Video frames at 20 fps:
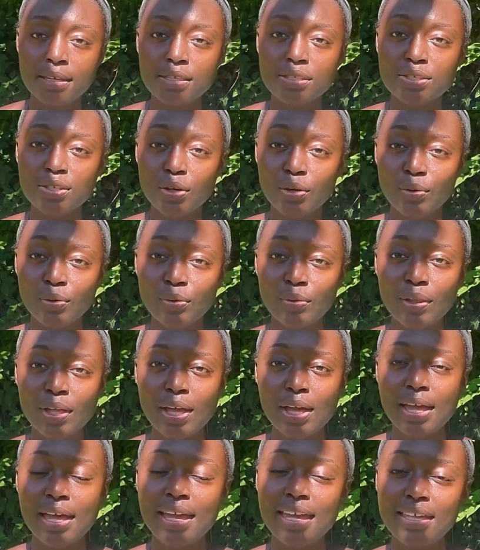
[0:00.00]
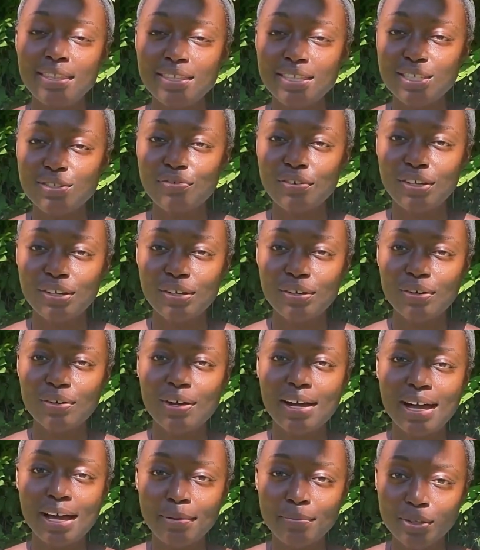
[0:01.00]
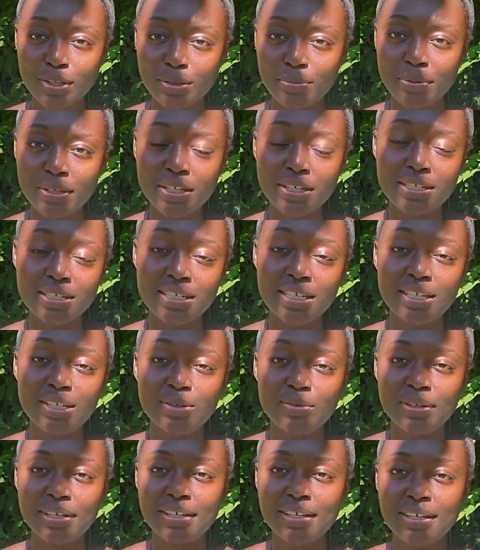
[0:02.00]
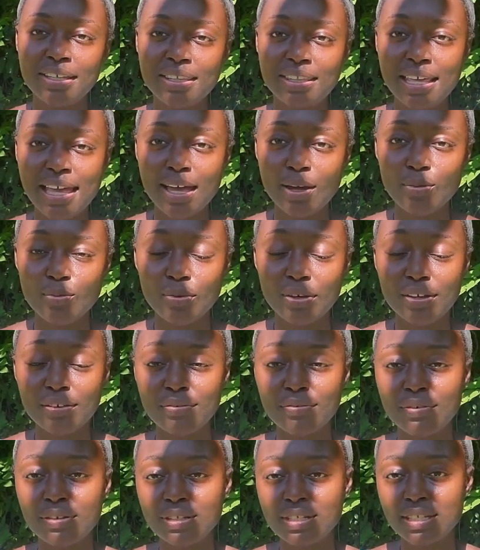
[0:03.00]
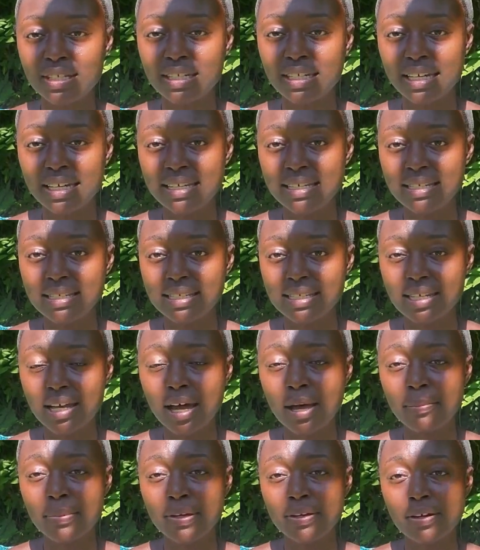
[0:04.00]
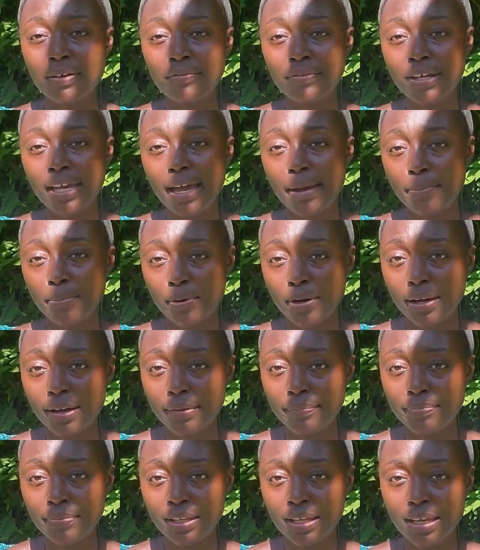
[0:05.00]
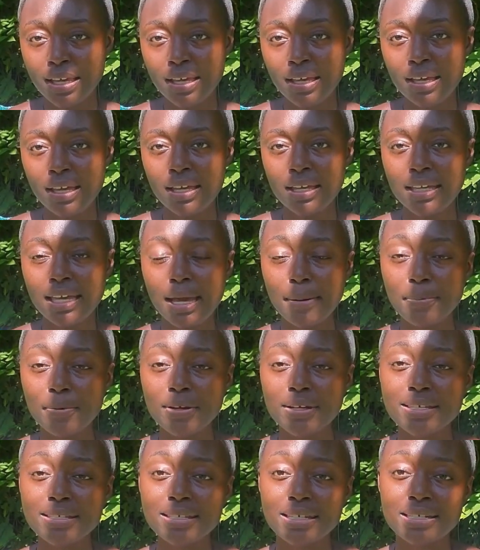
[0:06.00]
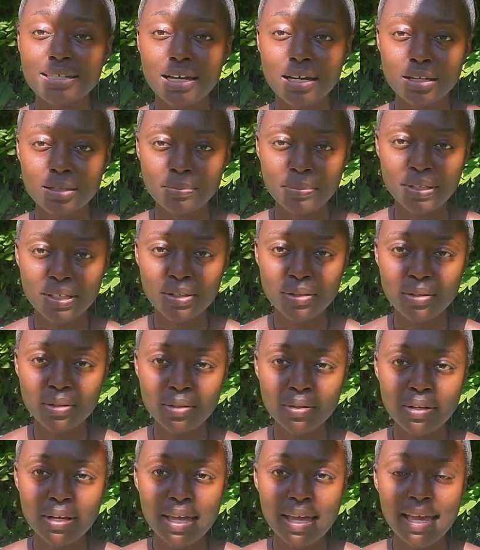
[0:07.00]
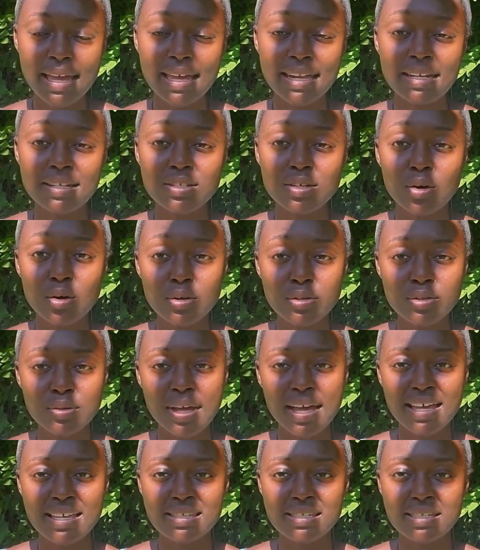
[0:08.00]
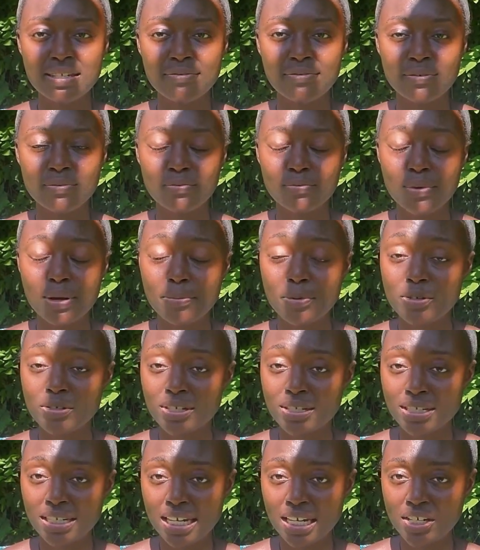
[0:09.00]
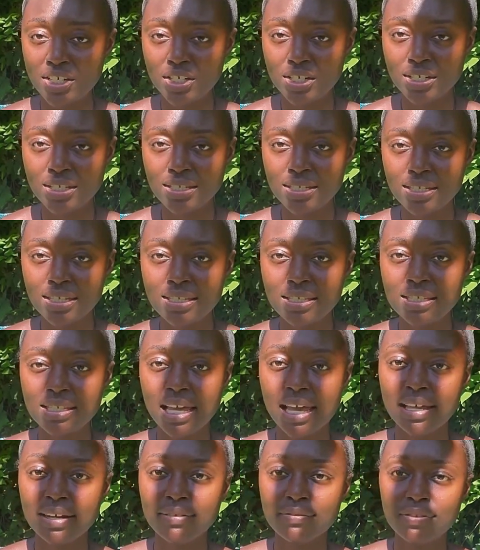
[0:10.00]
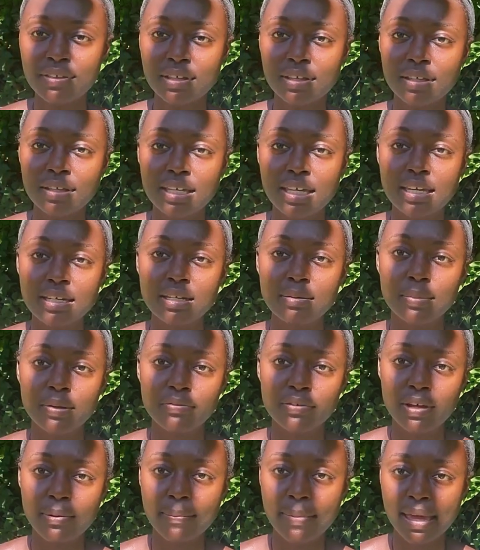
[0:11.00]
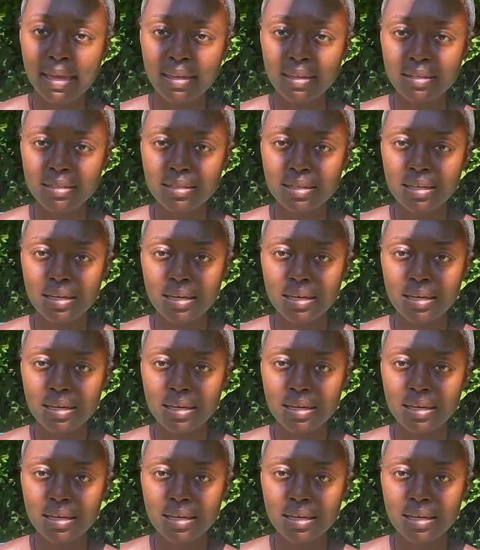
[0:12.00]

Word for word: So, in this video, I'm going to be continuing that with today's topic of Khepra. Khepra is a dung beetle and it also has different representations inside of the kingdom of Kemet.